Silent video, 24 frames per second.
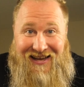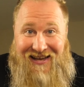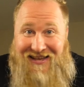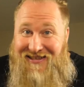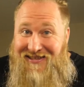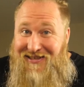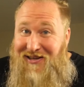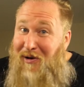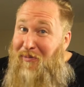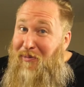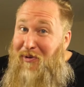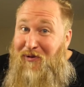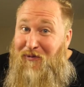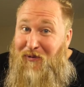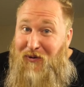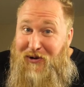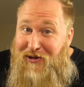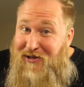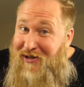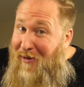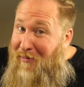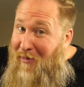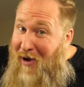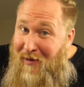it's gonna be the
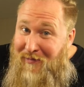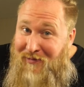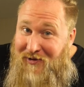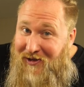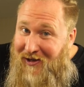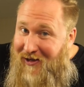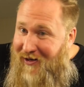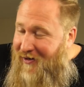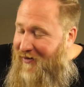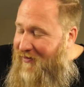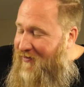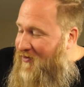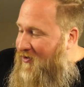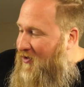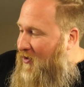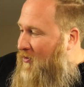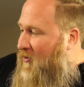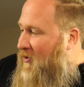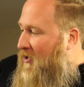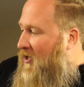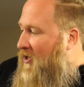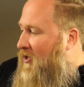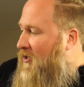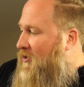first time I'm seeing it.
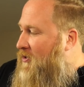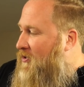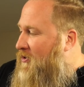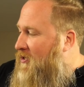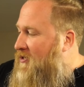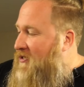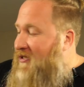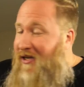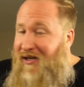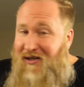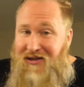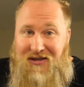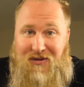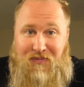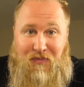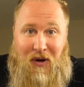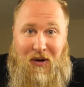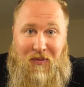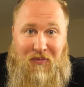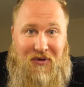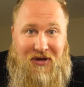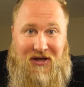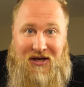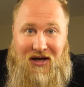So let's cut this
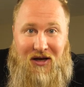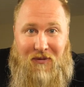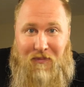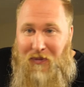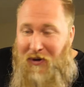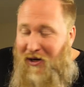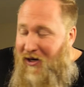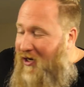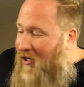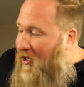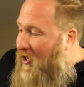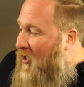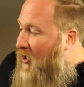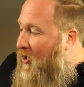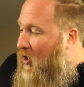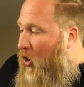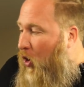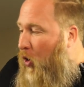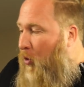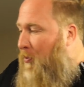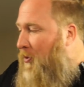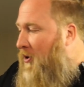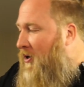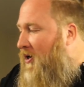puppy up and
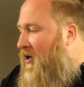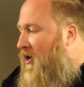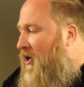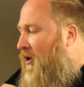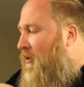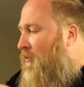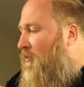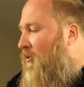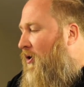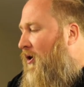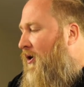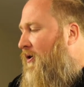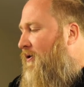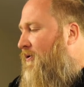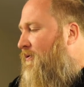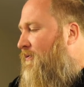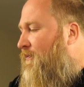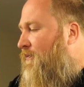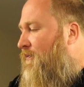open it up, right?